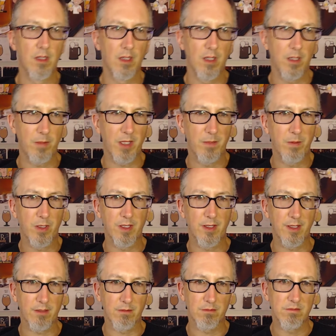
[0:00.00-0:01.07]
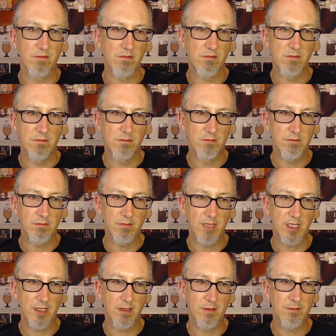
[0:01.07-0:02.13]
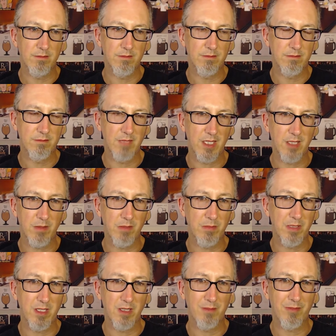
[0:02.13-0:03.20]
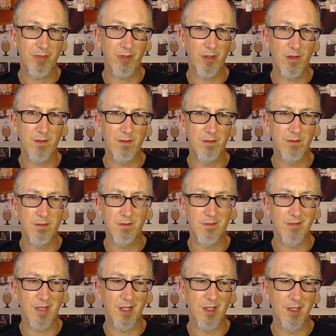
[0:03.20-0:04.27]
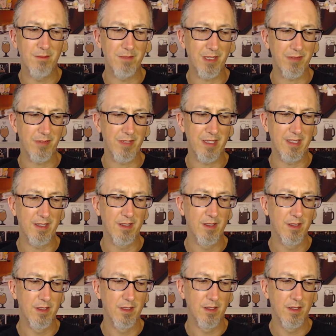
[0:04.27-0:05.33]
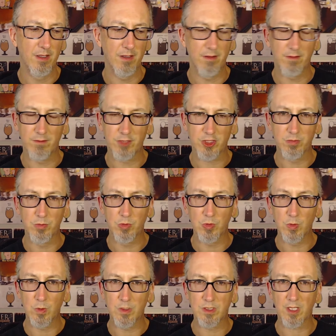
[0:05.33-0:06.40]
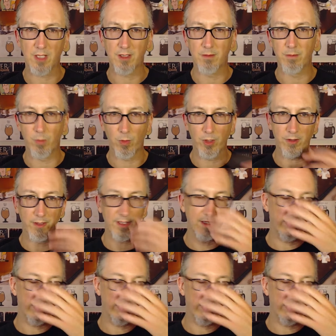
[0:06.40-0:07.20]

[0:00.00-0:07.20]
i probably put it like medium, maybe medium full. Um, definitely smooth, kind of bordering on